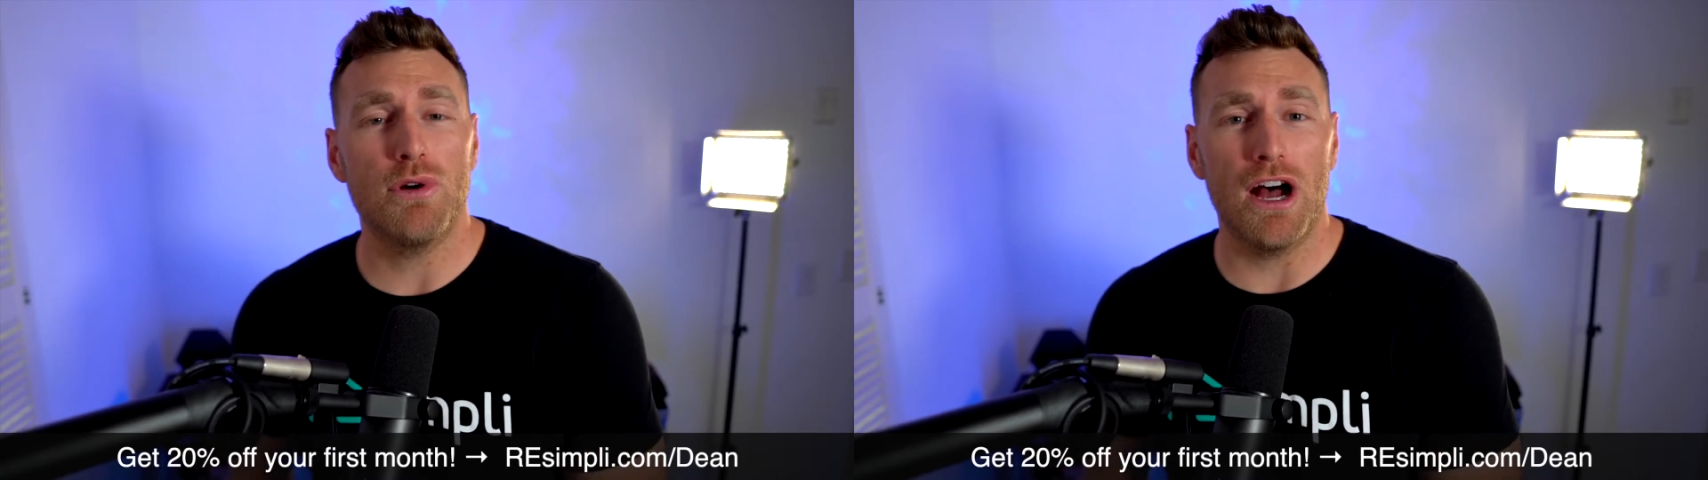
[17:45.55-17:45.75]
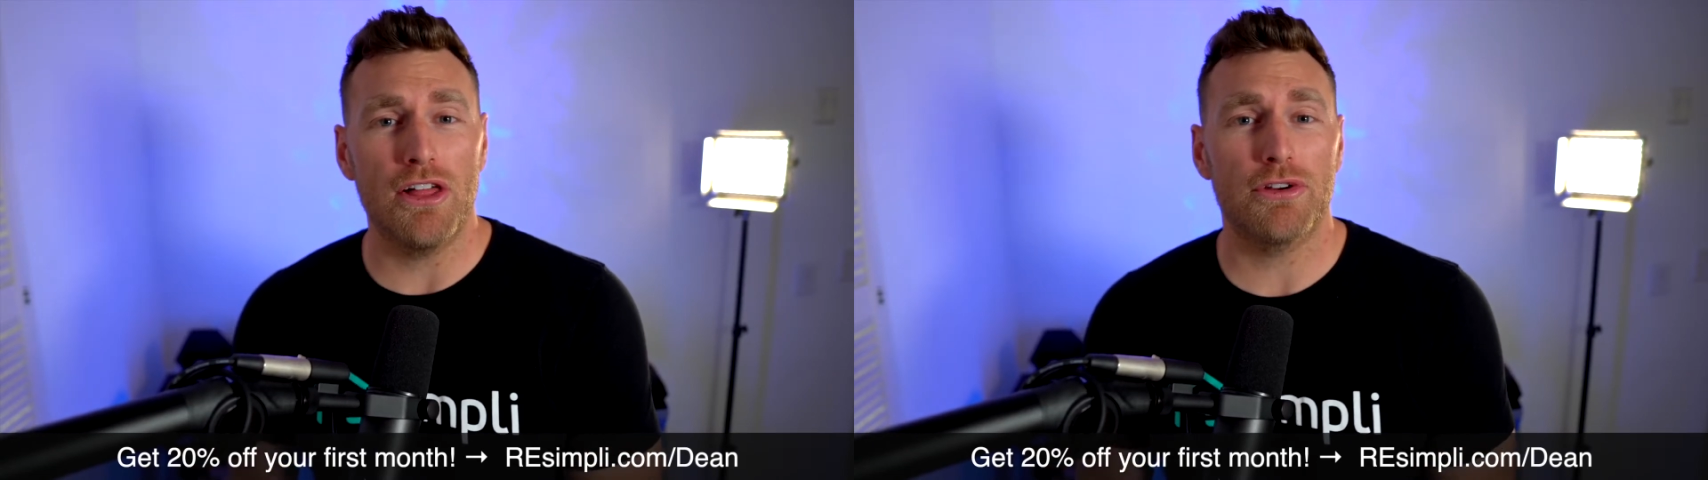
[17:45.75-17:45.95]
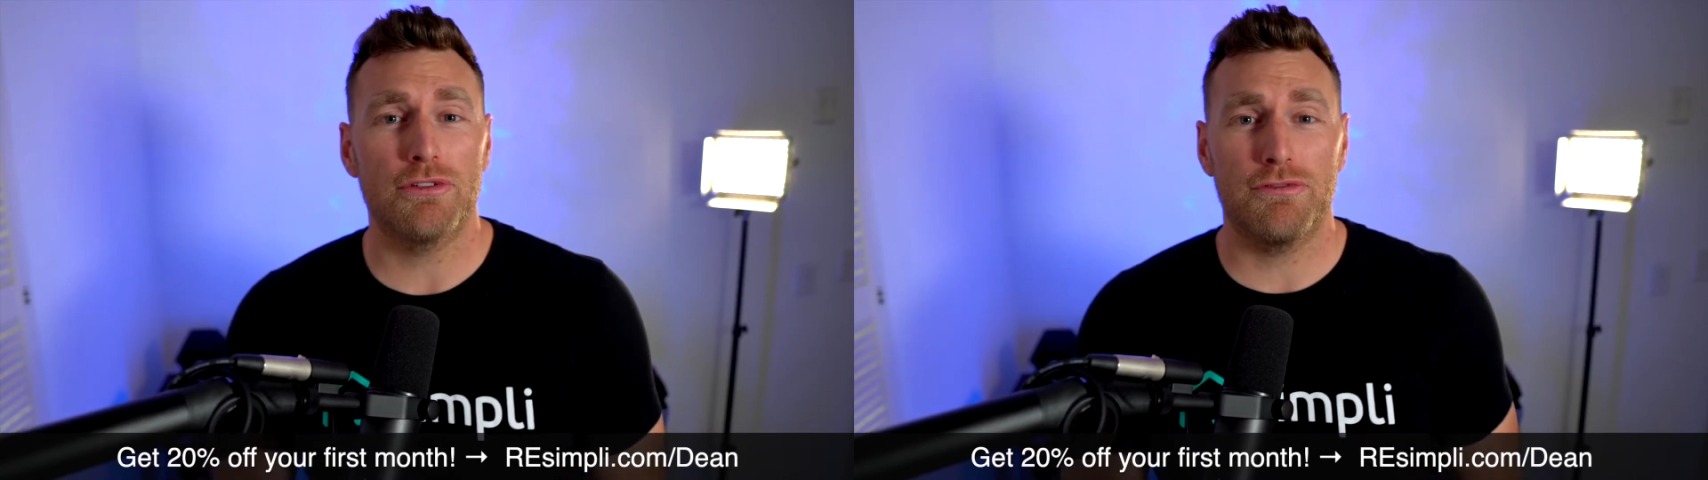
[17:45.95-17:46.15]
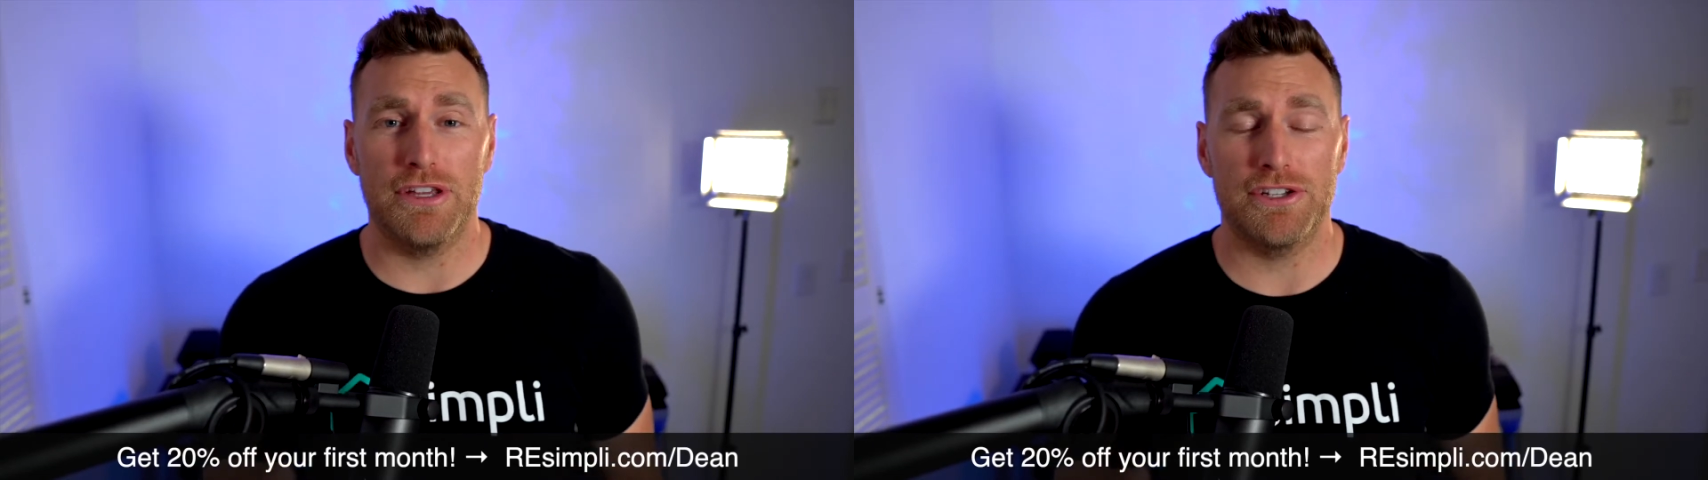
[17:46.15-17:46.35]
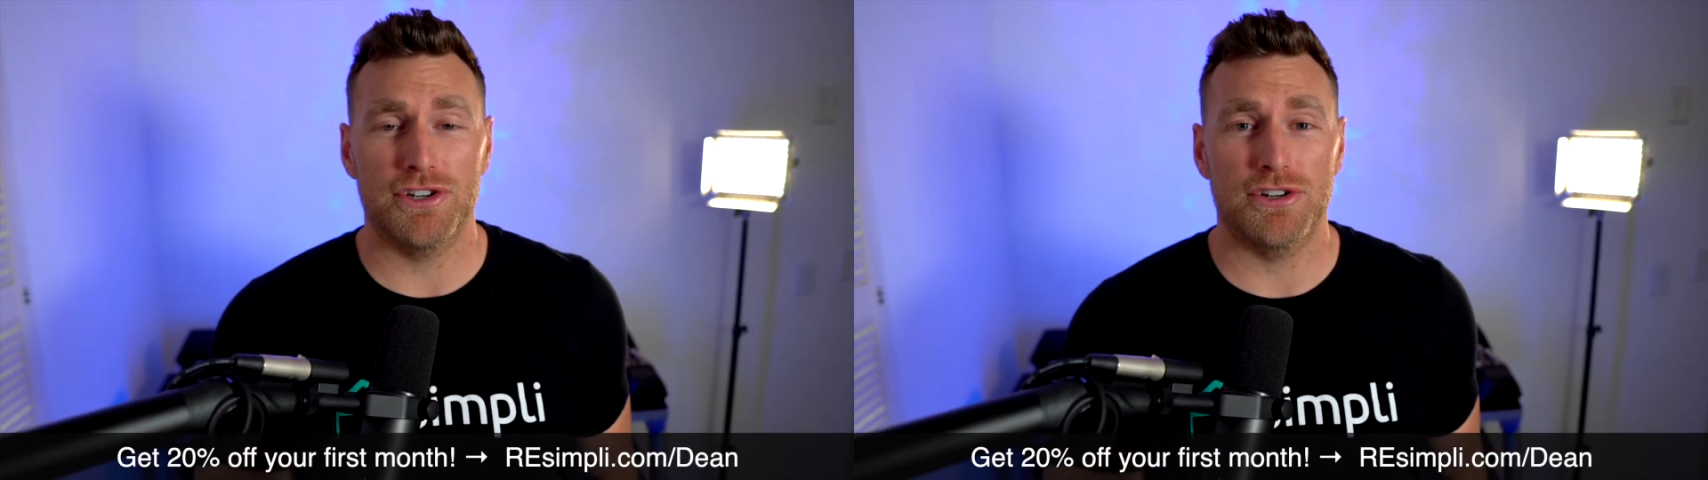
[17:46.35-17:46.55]
other
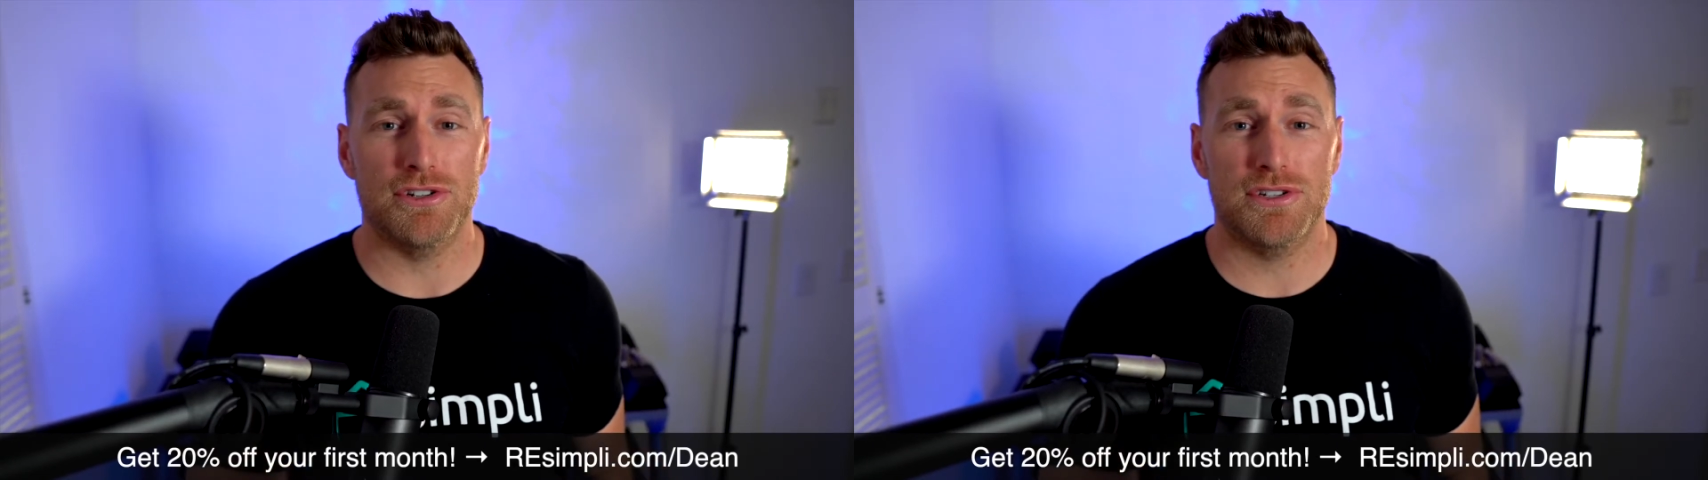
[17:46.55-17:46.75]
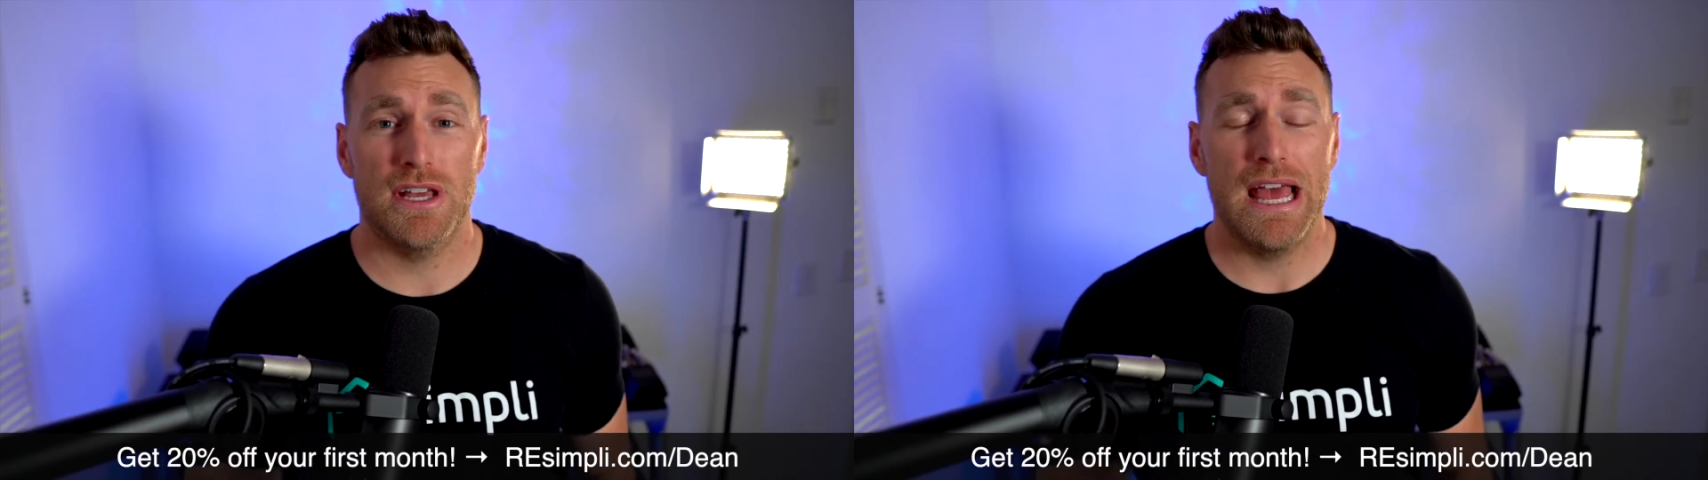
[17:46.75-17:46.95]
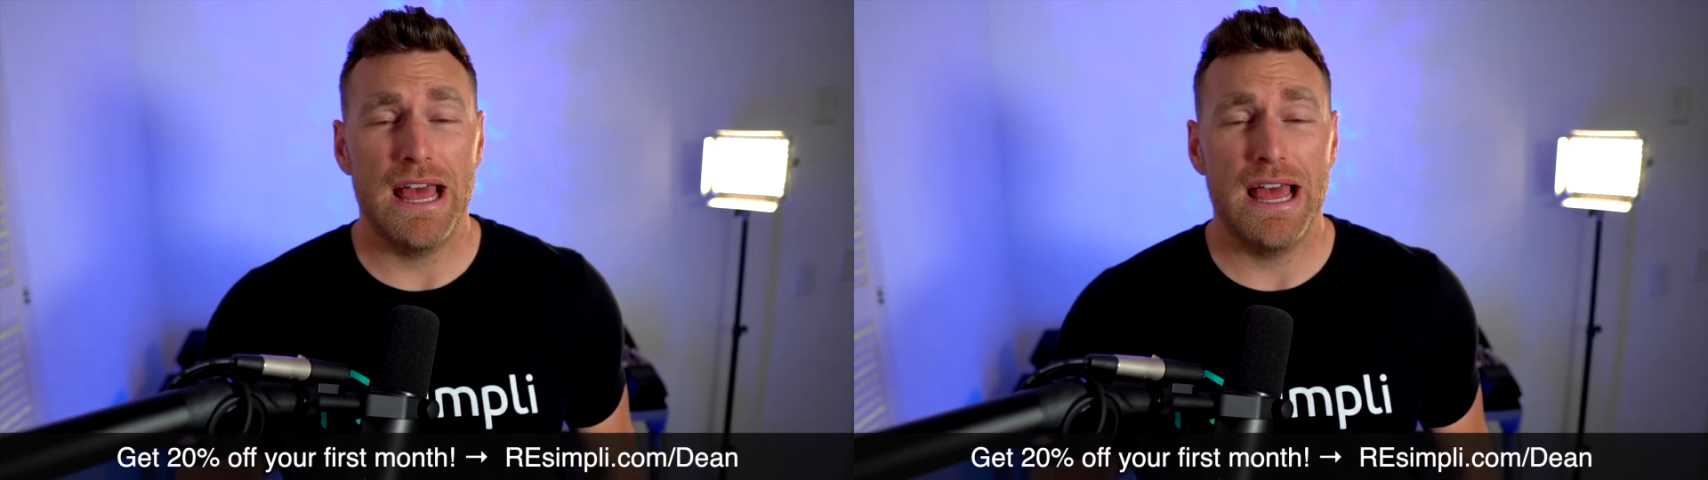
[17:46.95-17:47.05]
features